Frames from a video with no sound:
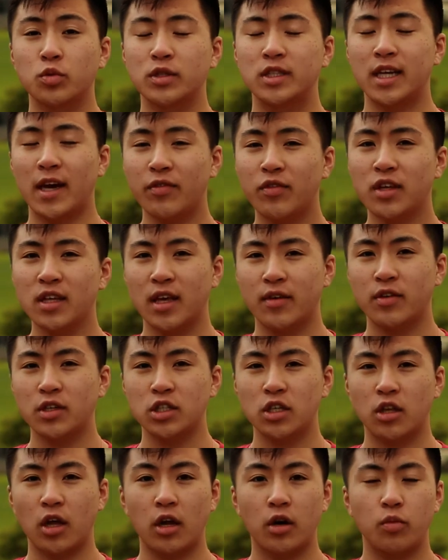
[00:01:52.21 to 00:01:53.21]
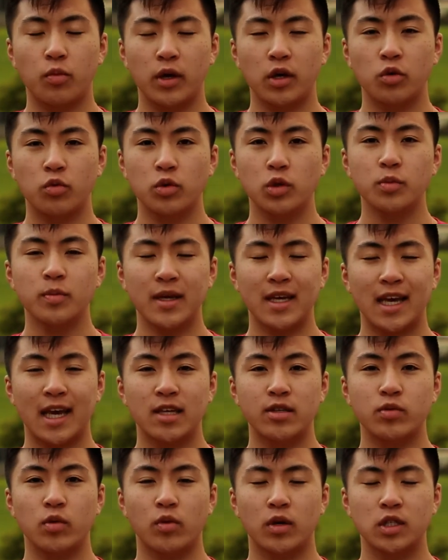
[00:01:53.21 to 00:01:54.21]
will definitely give us a lot of wiggle room in
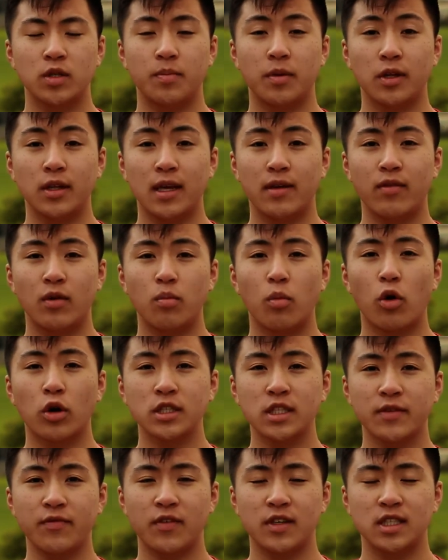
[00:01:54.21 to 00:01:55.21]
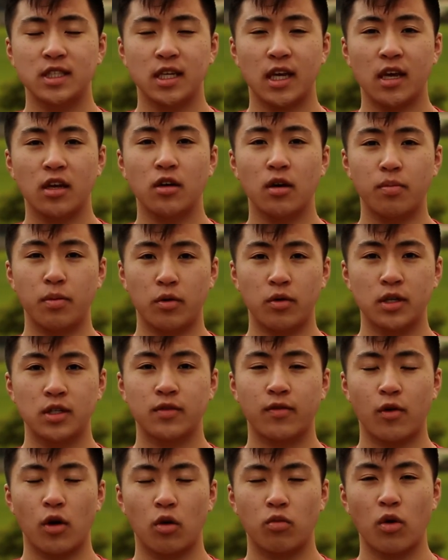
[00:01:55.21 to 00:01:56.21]
case we want to build even more sophisticated components
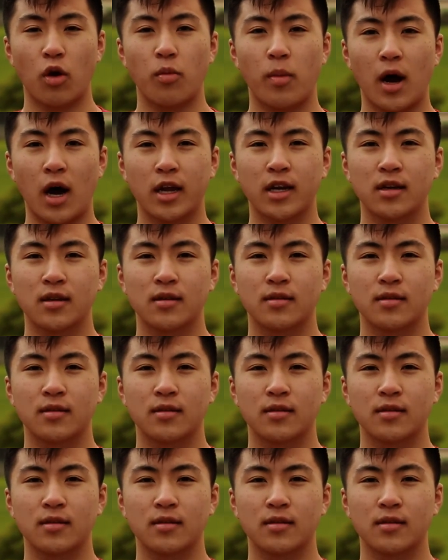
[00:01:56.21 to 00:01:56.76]
for our robot.